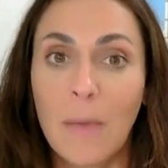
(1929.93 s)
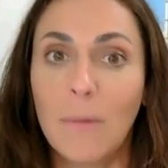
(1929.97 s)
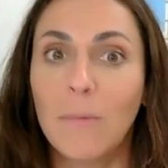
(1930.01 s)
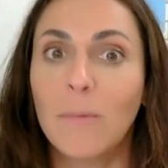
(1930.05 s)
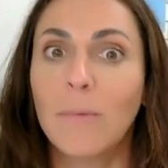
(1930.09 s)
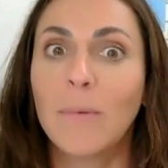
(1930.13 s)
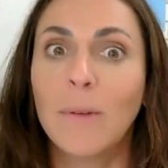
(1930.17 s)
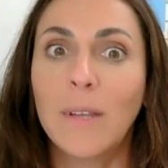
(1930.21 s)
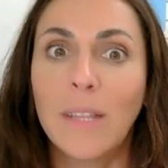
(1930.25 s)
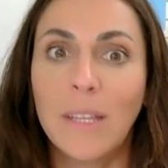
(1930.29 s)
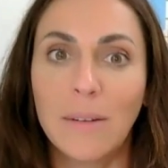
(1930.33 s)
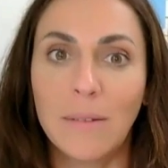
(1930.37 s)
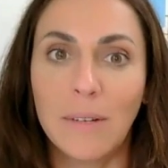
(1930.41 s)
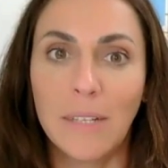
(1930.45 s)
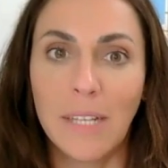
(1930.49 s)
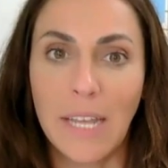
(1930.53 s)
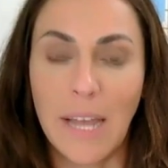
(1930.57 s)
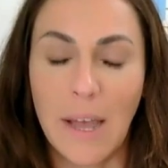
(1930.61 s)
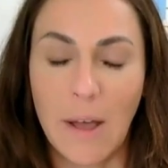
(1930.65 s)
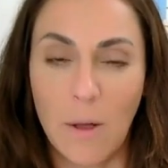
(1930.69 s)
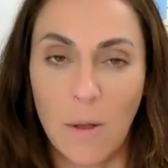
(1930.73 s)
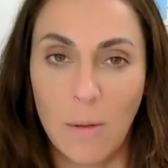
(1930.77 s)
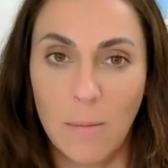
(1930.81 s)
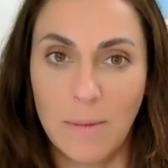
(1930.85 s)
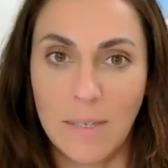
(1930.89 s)
It really, really
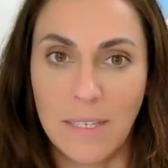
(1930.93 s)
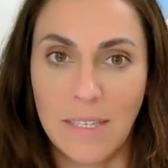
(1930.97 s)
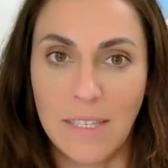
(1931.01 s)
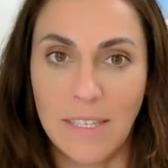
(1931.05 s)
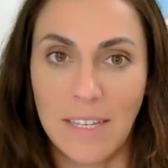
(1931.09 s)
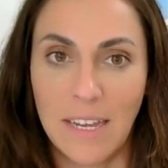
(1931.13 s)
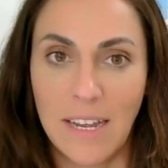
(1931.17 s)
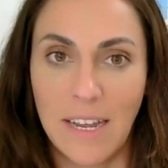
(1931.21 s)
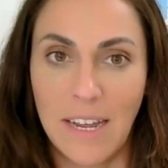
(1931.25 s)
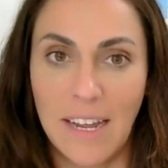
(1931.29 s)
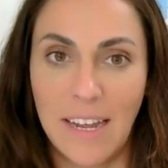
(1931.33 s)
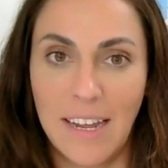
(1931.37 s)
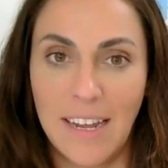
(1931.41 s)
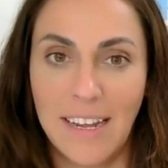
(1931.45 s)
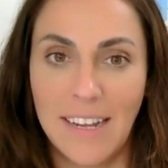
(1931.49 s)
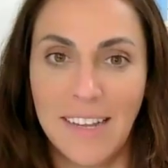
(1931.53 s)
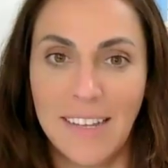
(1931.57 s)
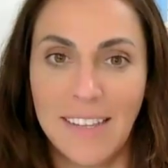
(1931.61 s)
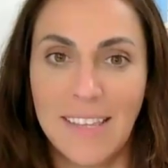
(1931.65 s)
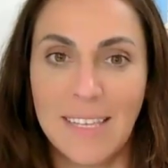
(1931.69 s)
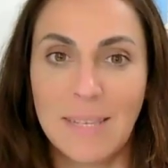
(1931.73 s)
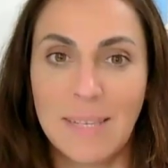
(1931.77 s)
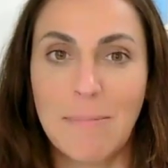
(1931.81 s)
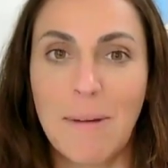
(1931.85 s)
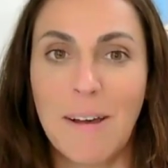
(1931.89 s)
helps
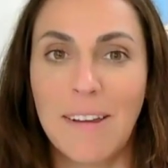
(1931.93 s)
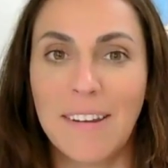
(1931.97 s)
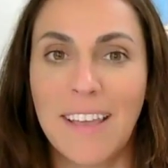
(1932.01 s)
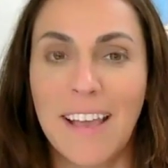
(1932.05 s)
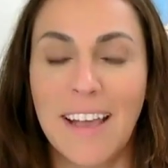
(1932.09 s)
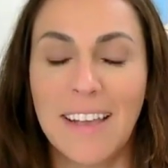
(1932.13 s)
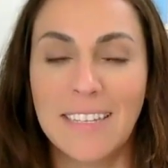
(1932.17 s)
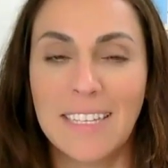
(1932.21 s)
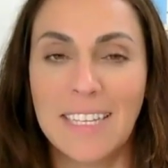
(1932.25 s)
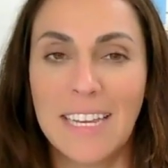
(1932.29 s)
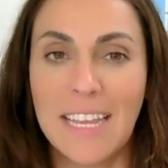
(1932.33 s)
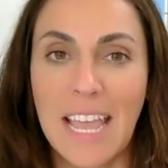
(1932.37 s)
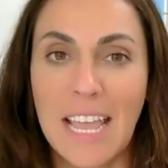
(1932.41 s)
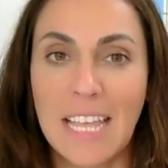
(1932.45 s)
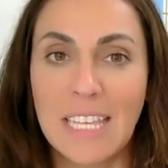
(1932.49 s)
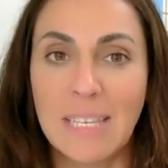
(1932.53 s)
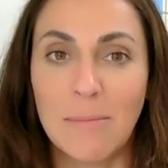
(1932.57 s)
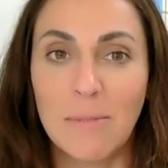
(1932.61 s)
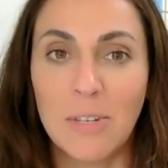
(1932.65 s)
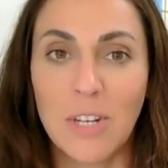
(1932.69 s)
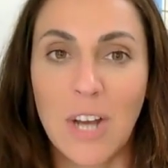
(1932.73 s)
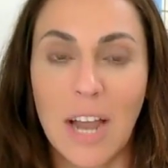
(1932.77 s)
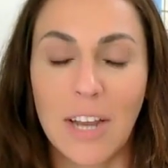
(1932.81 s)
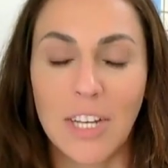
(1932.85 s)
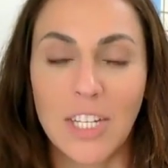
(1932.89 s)
uh, this podcast to gain
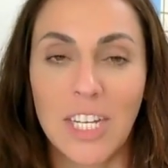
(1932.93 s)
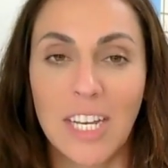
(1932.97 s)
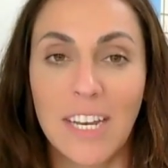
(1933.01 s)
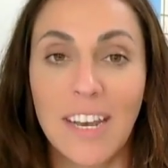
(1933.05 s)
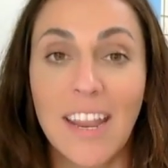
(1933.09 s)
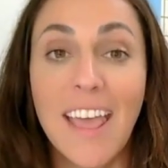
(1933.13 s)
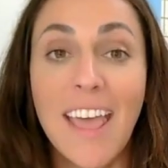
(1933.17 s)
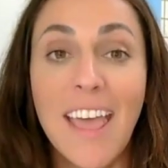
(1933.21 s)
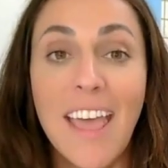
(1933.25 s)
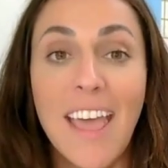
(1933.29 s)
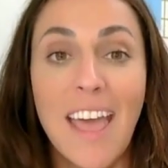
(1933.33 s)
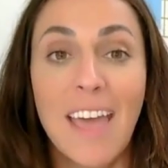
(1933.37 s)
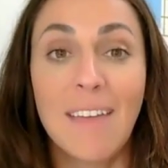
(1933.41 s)
some traction.